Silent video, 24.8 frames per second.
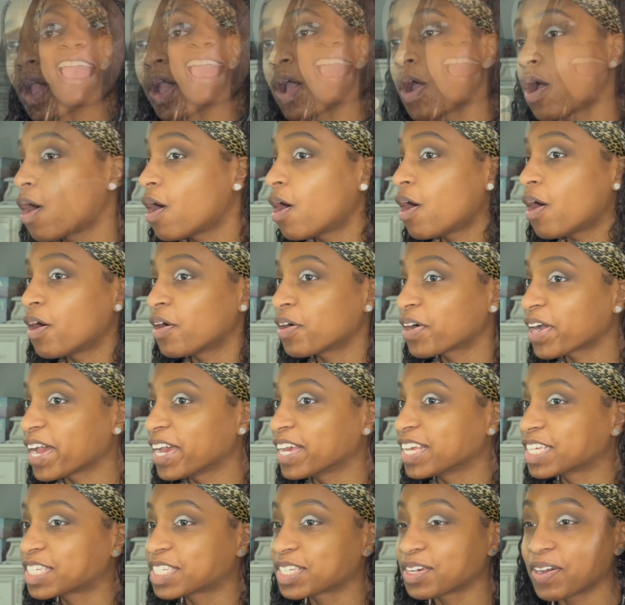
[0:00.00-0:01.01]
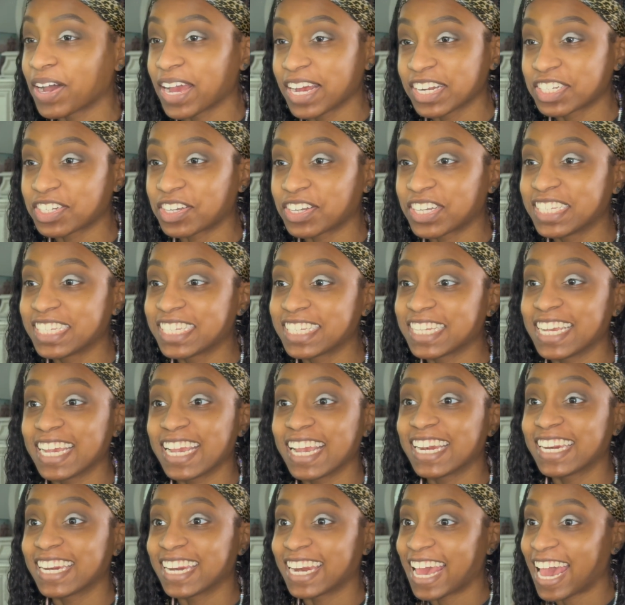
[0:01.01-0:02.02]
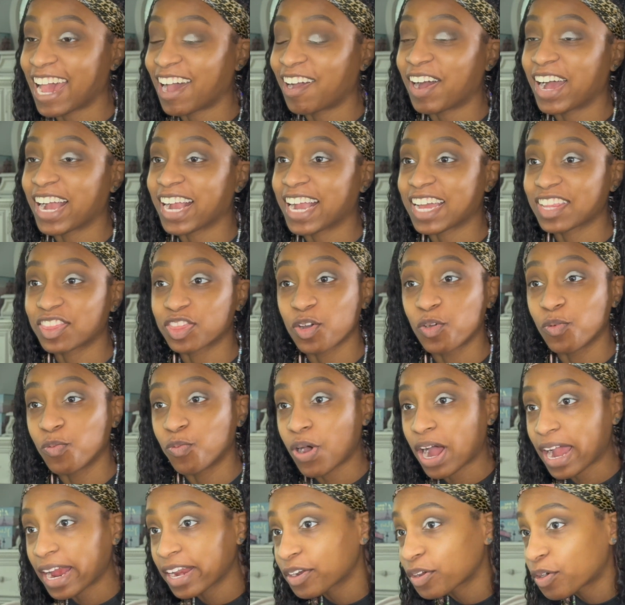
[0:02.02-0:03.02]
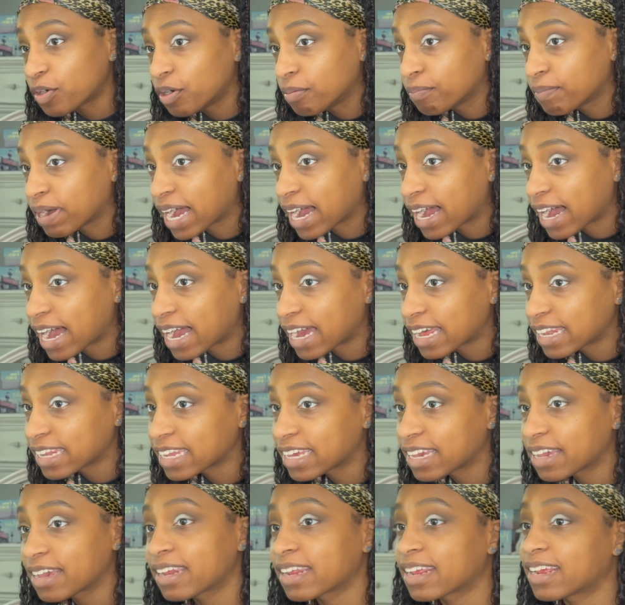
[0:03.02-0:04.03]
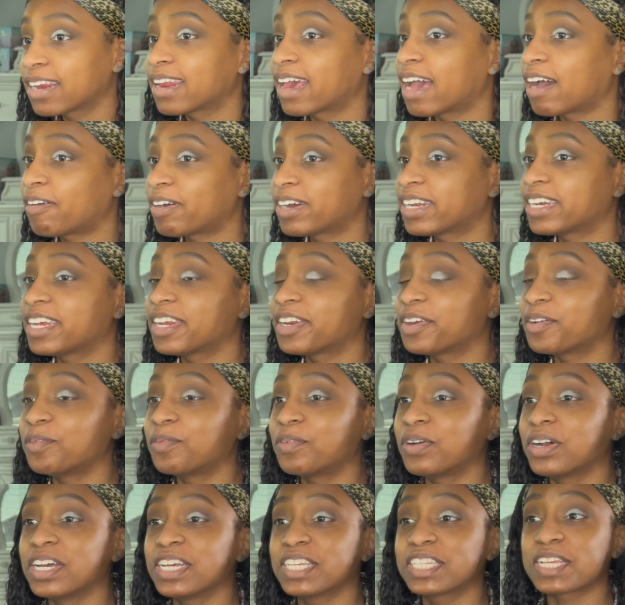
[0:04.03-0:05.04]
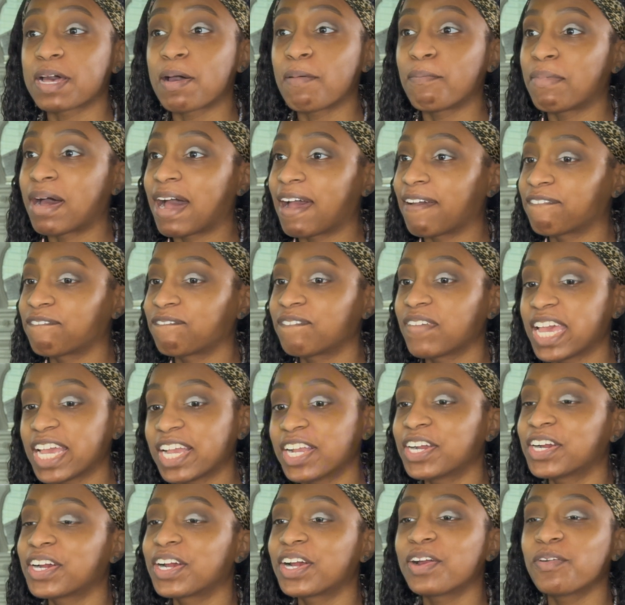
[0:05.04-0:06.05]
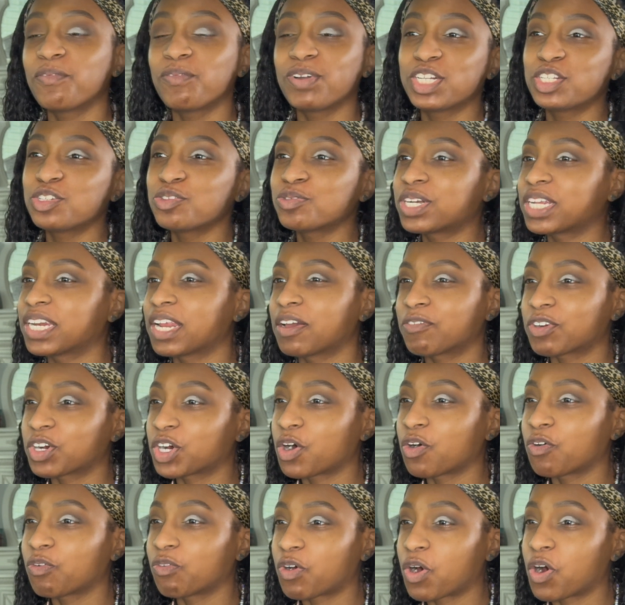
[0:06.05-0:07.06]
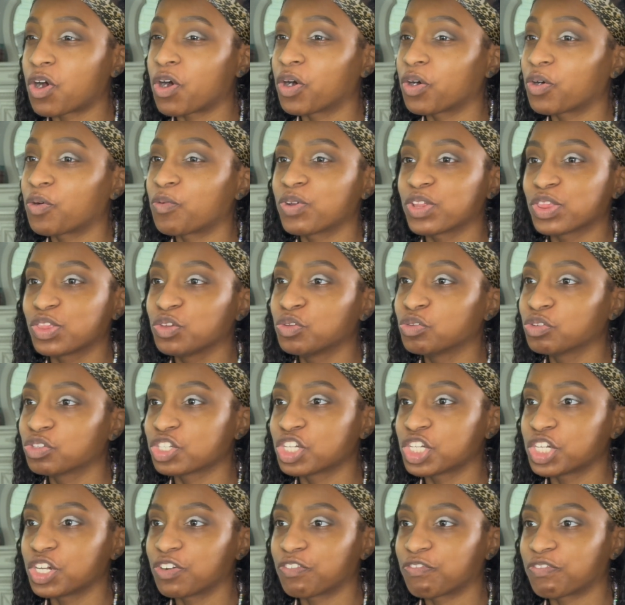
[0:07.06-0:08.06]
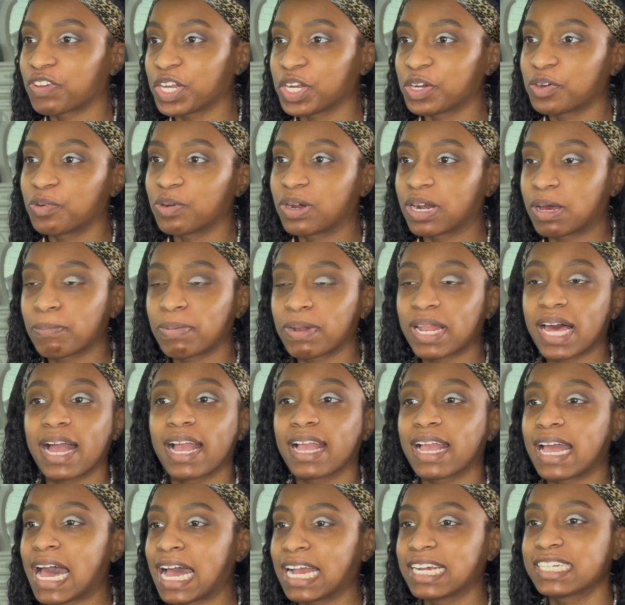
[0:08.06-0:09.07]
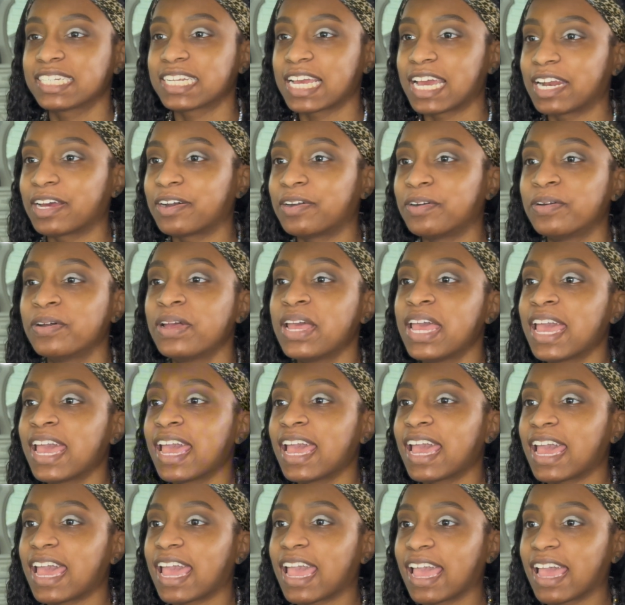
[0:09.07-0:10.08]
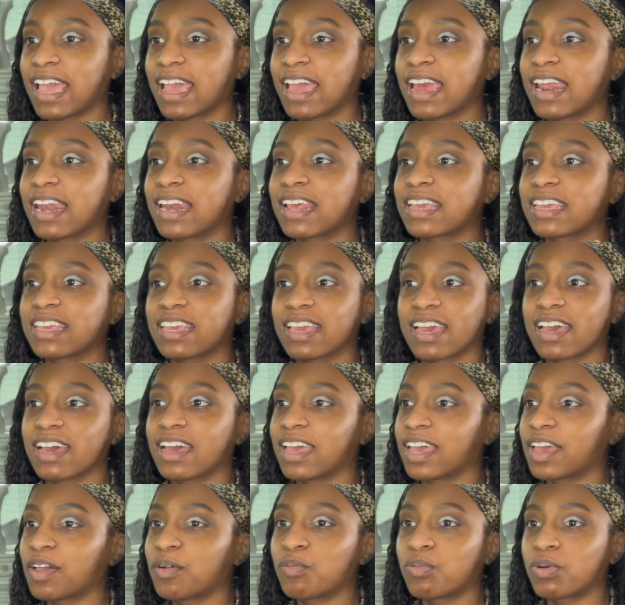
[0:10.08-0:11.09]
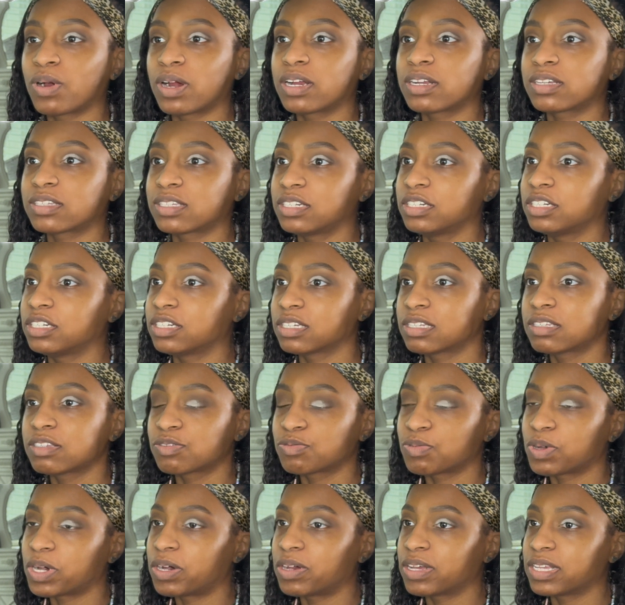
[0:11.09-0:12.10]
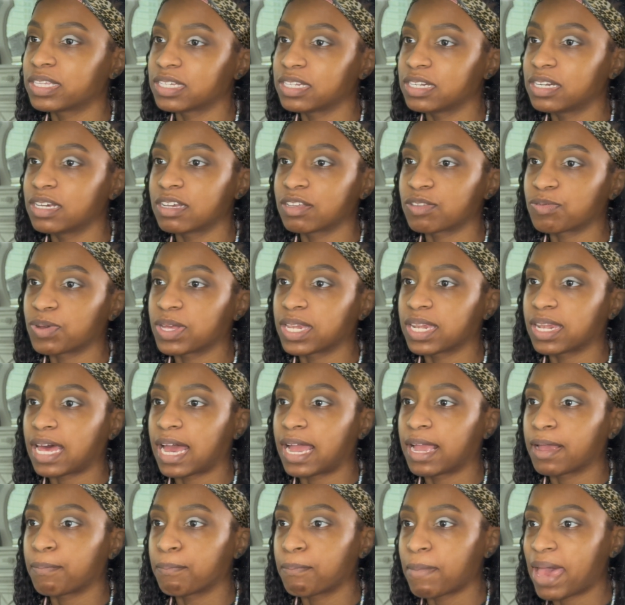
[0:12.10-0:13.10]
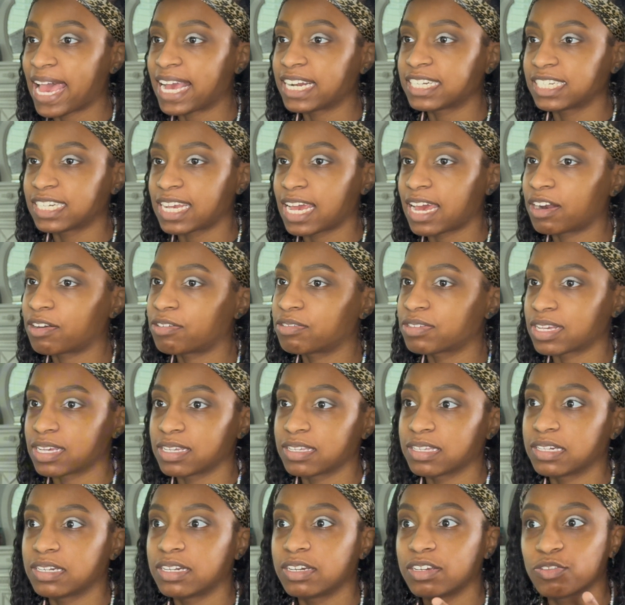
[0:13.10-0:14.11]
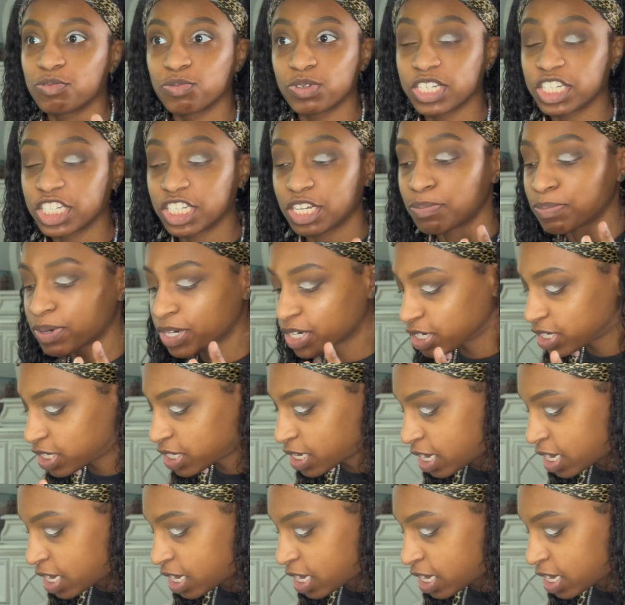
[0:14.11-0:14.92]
And okay, so as y'all can see, now I got the white on my eyelid, and how I did it was my finger, which you can never go wrong with using your finger when applying eyeshadow. And yeah, it works just as well as it does with like matte shadows as it does with shimmers.